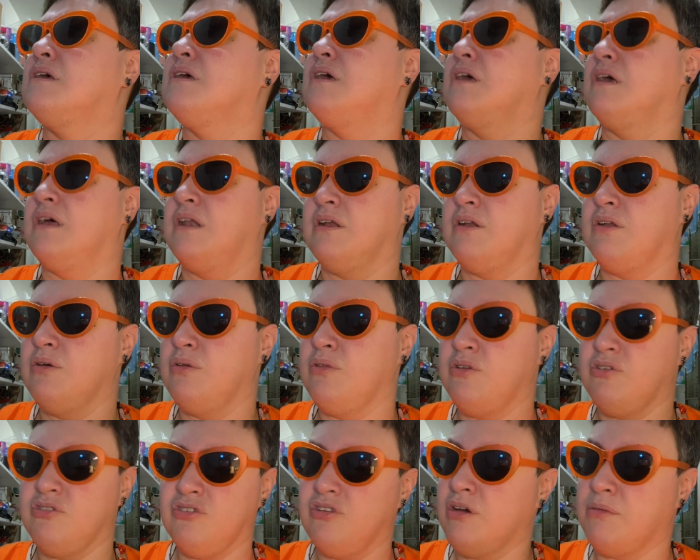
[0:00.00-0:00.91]
And I know
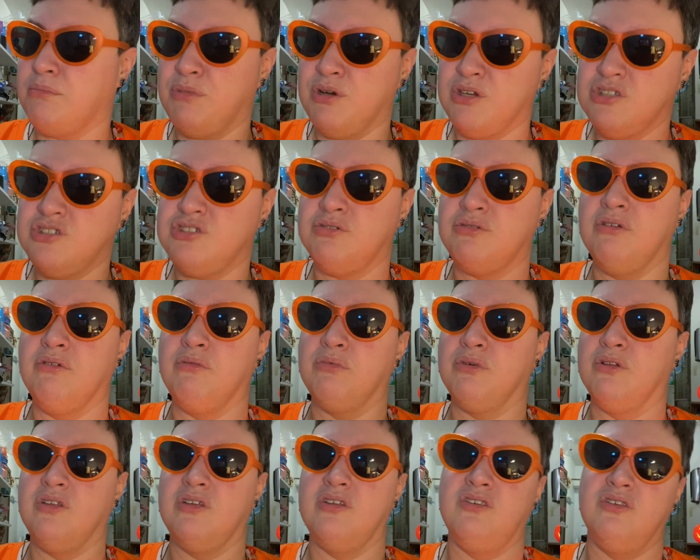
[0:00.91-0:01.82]
there's not much you can
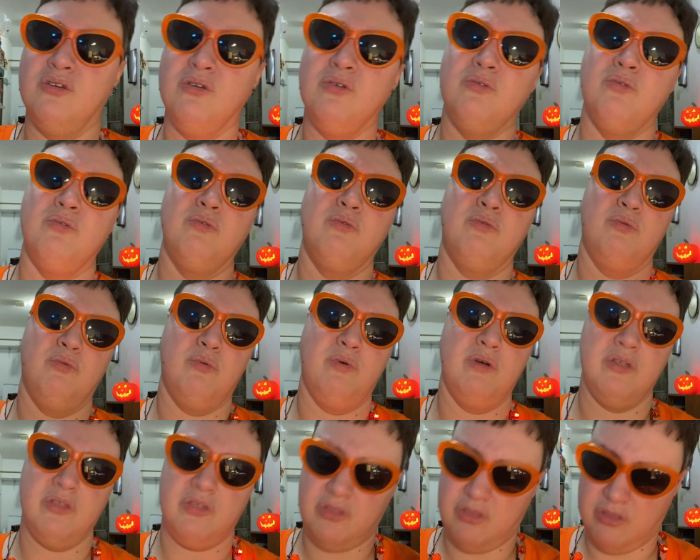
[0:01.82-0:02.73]
really do
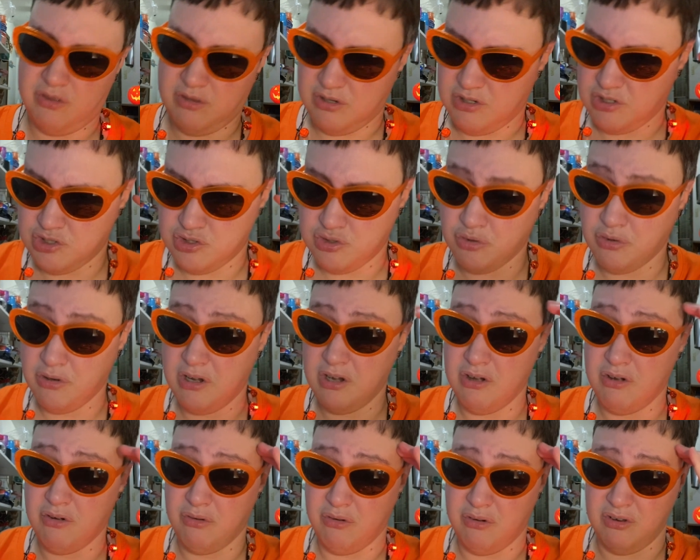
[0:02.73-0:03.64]
with short
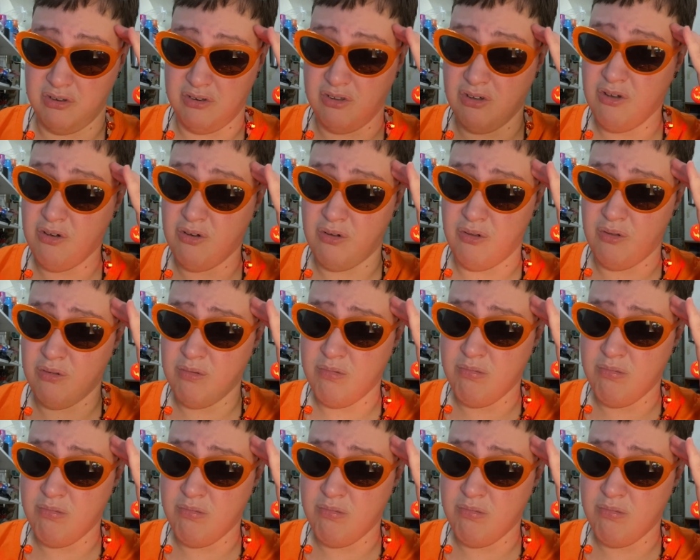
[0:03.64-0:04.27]
hair on a doll,